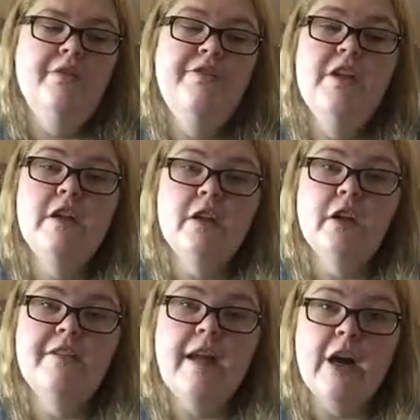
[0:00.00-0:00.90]
fear
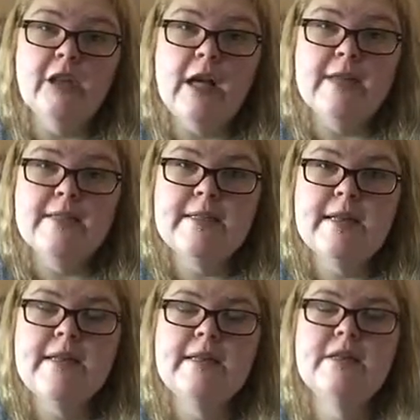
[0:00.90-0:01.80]
of hair loss.
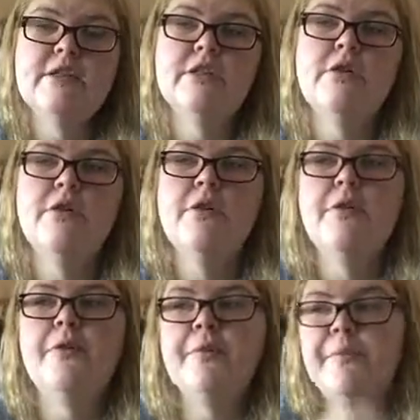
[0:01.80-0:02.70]

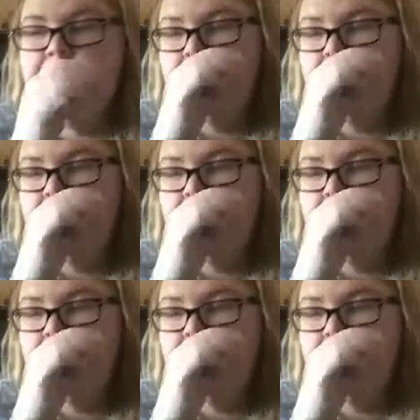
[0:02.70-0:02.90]
So